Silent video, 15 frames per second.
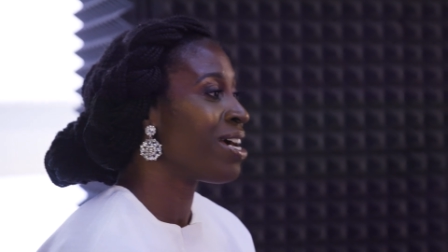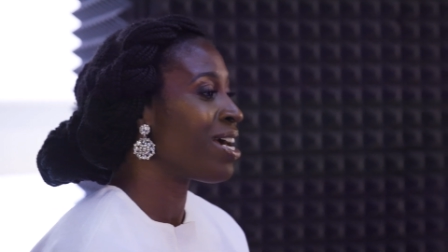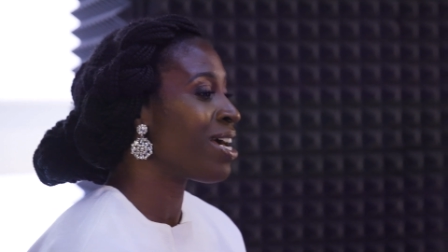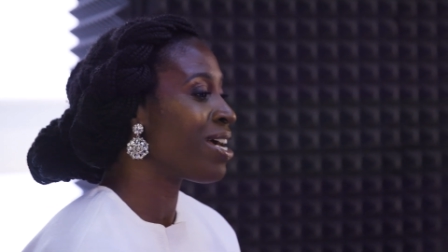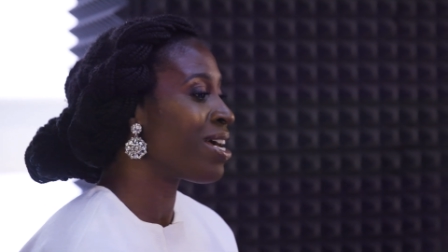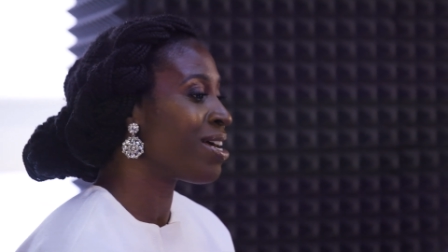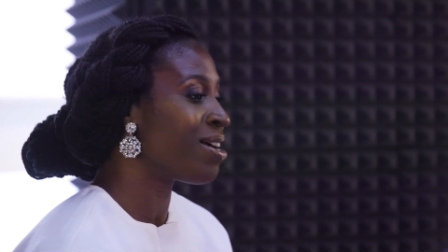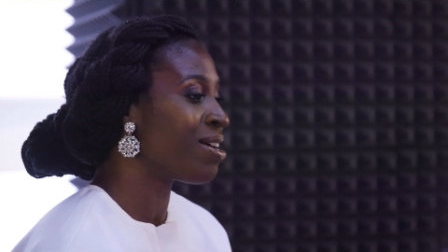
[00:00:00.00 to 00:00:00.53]

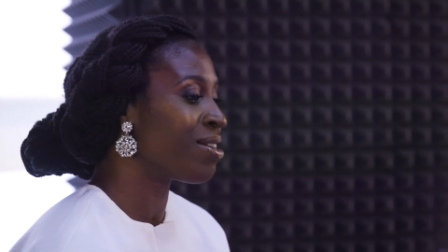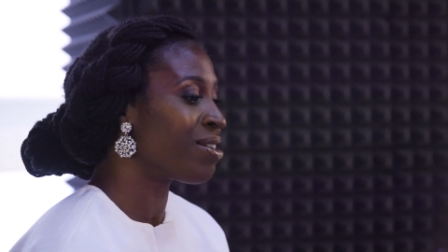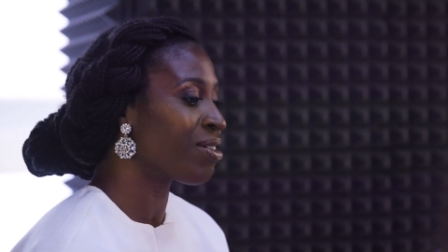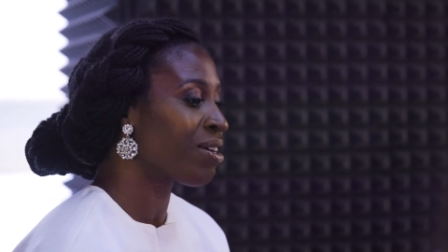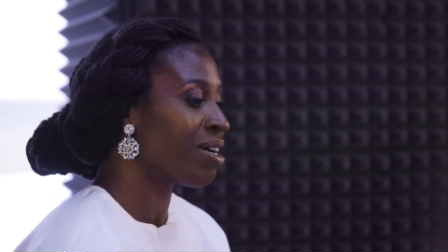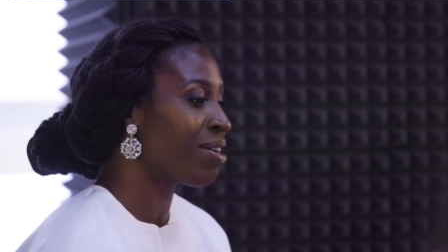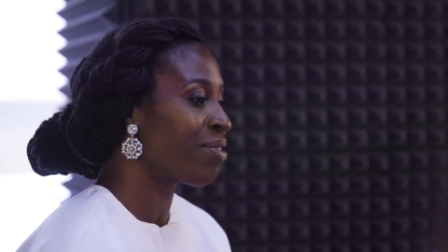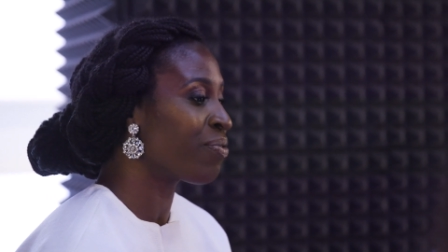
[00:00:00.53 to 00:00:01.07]
And
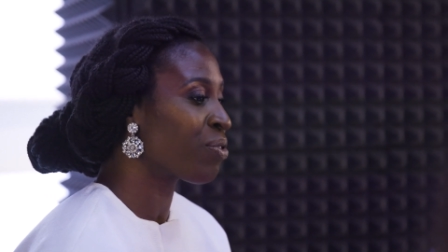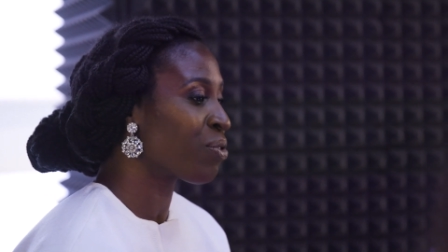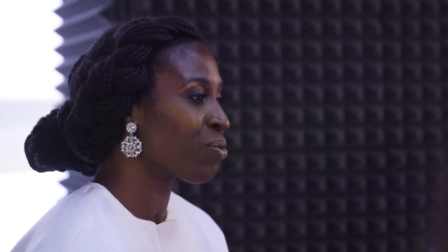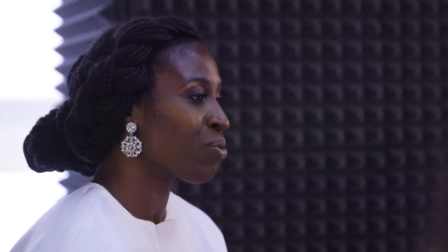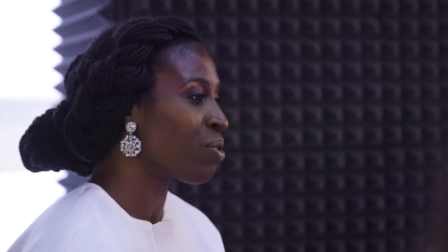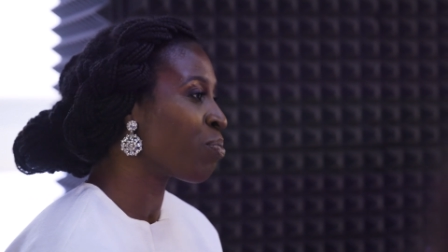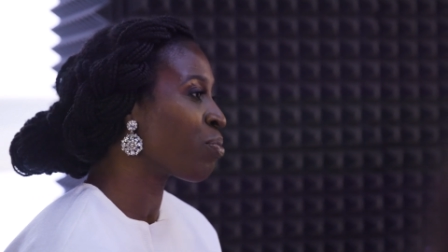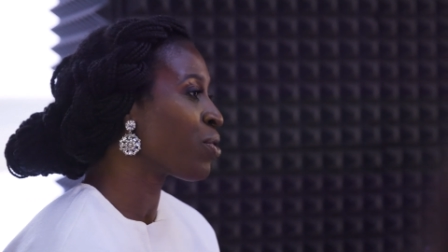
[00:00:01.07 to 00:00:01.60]
kind of
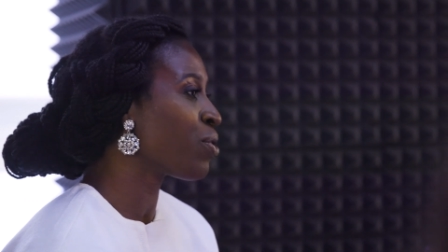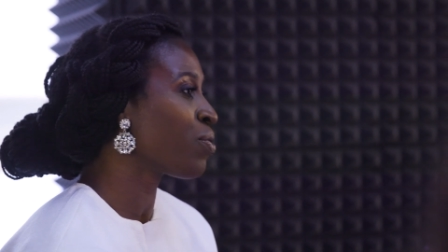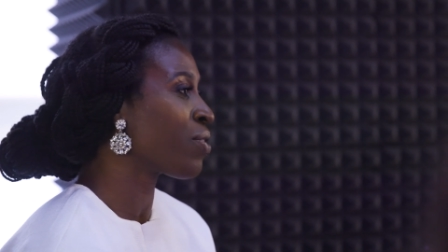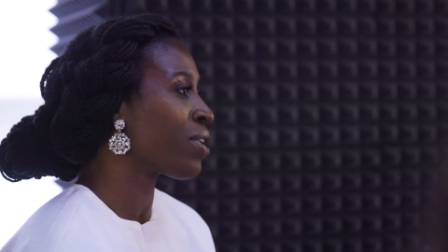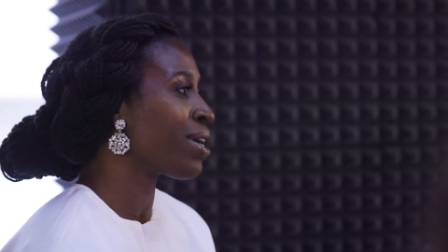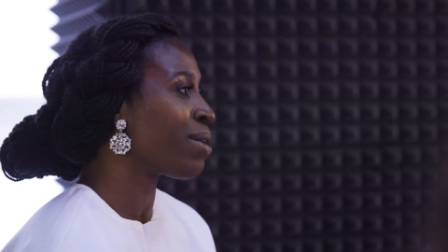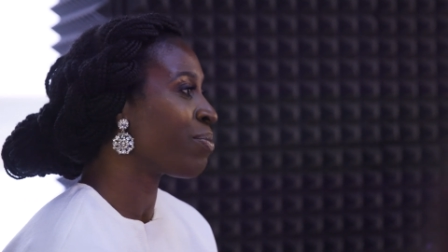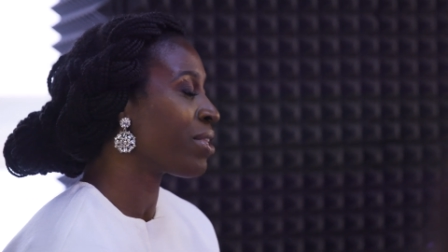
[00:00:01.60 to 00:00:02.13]
through the
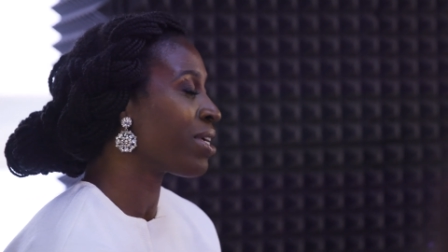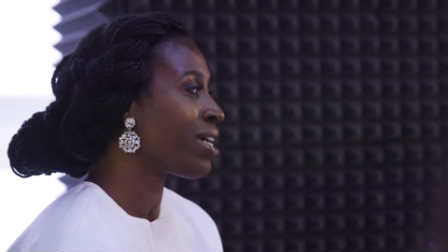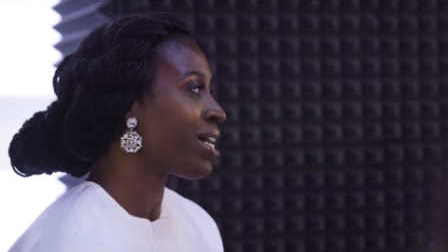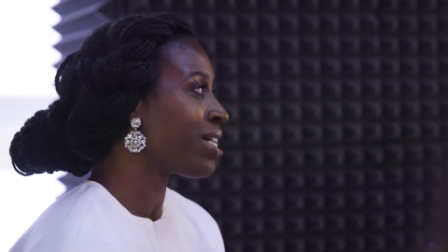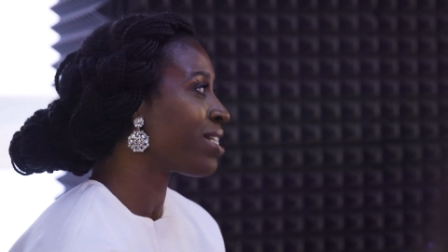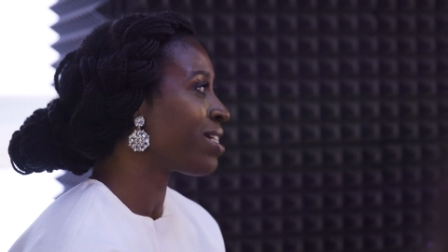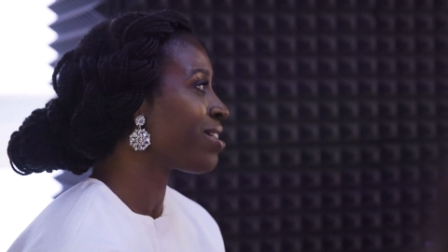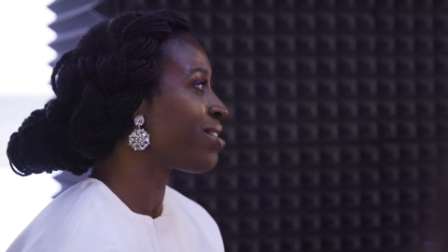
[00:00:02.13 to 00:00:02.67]
program, the
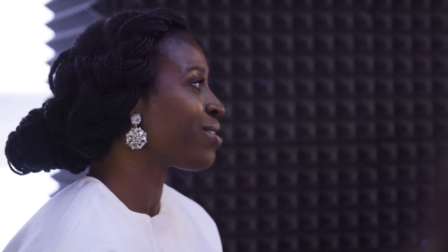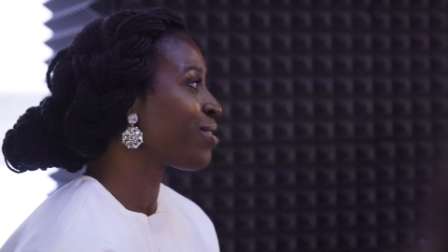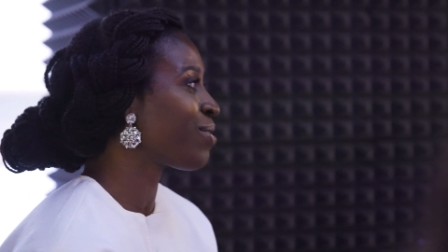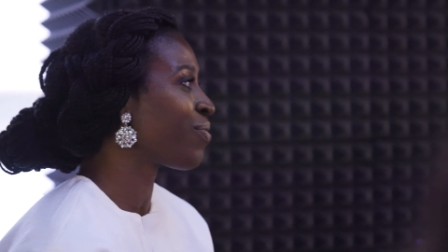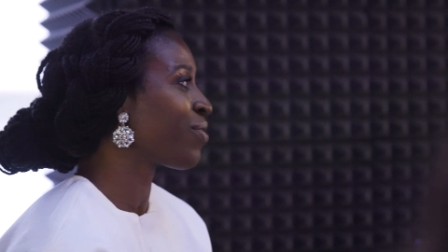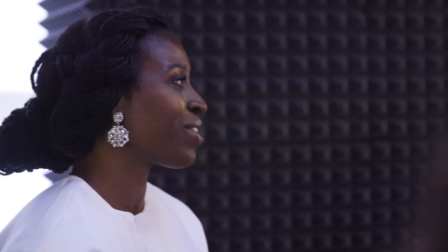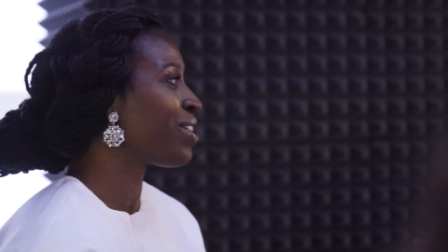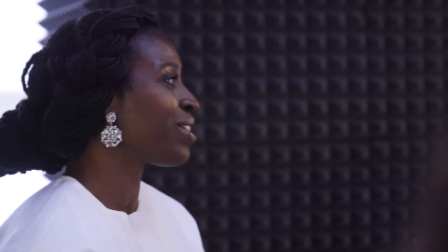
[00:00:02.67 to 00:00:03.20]
idea is
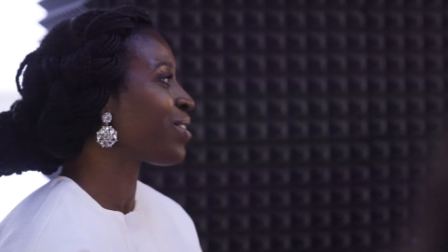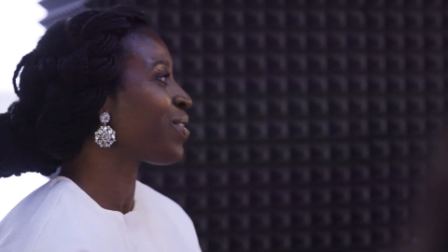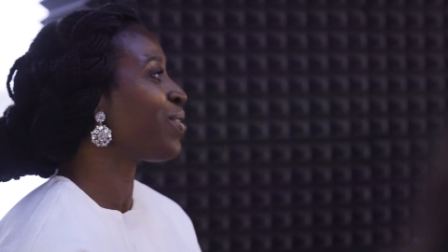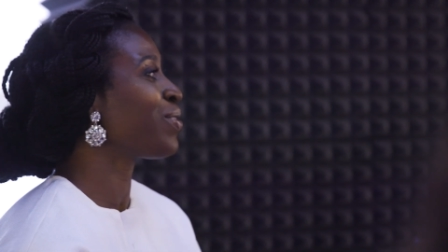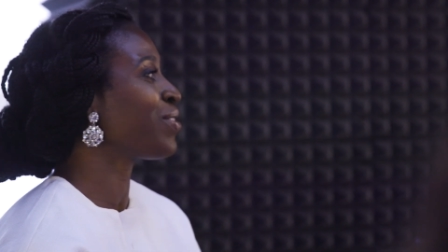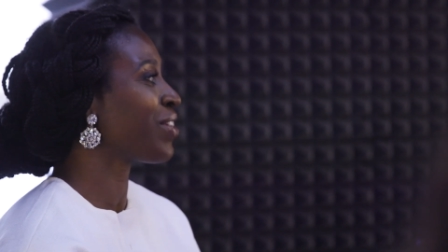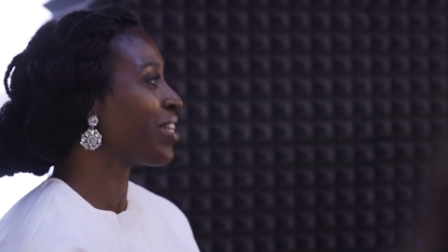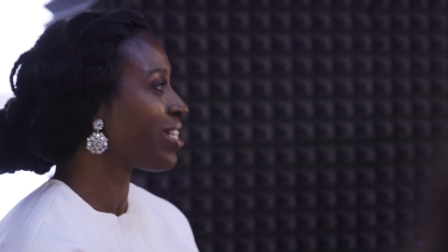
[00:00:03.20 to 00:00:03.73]
for us
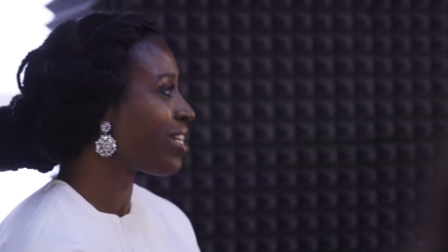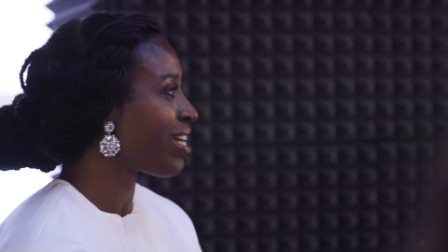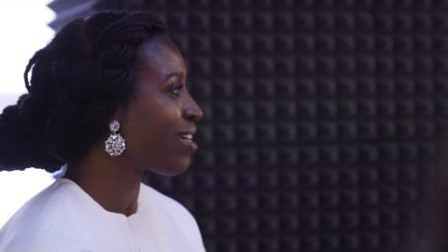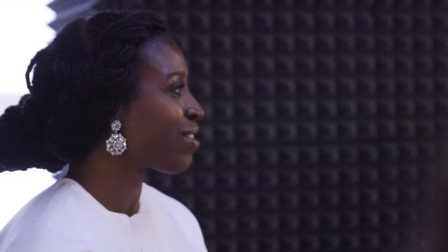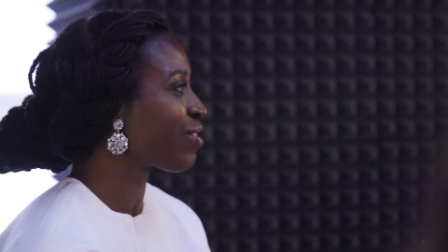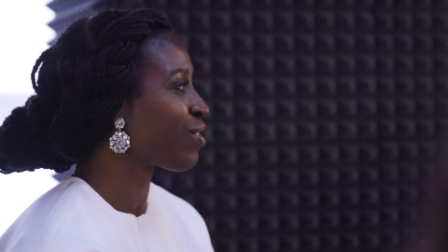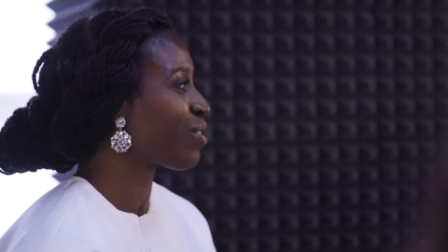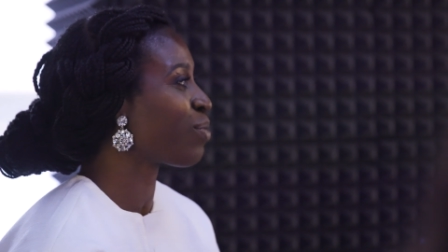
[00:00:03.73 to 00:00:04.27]
all to
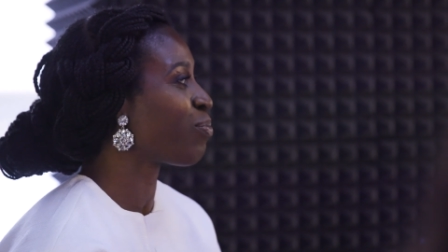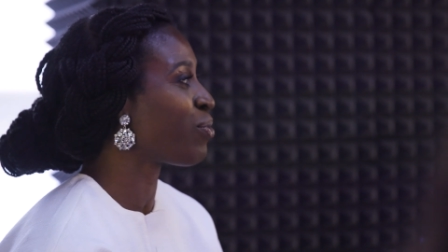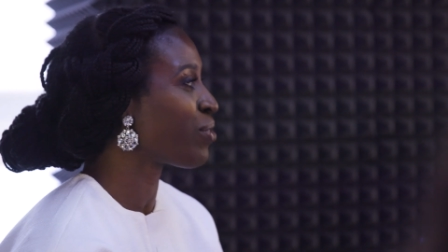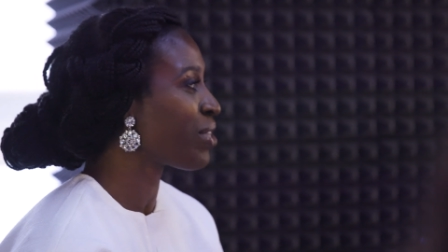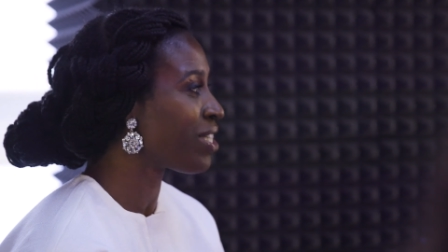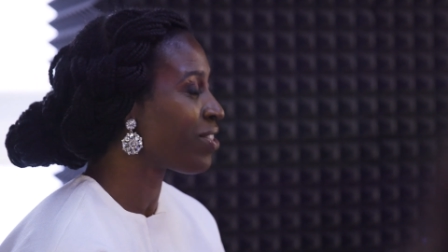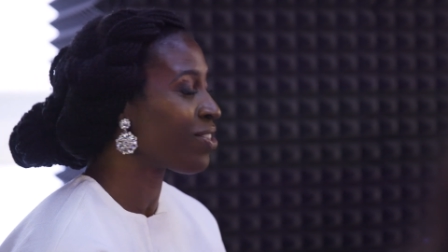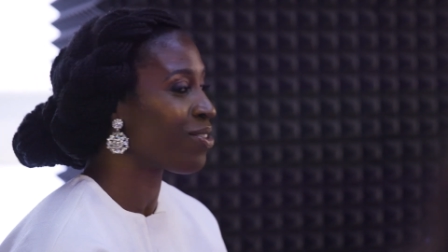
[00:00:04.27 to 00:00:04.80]
connect, to
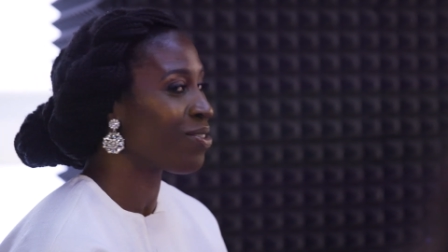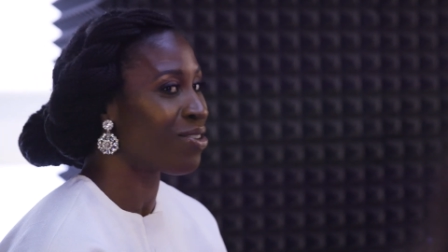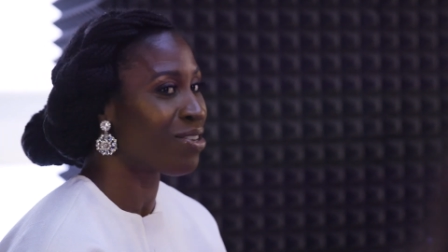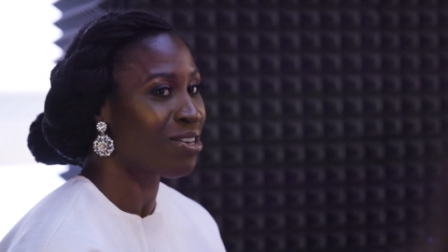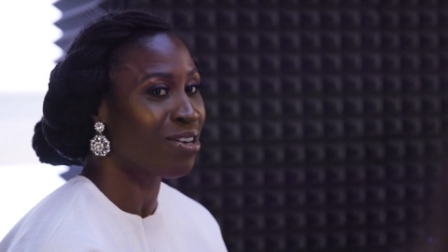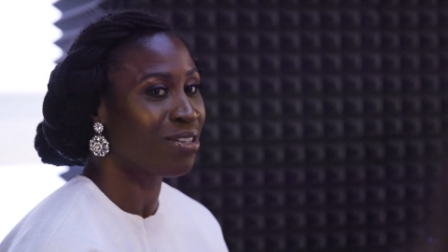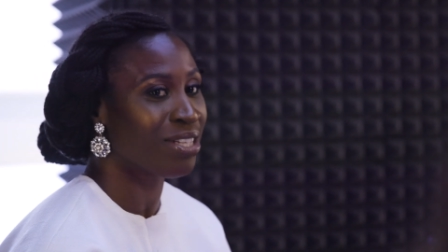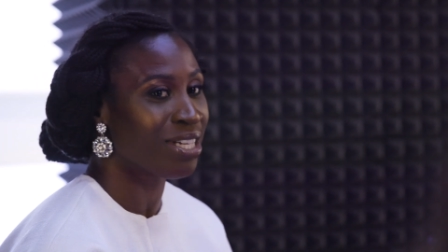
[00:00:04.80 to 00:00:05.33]
support each other in our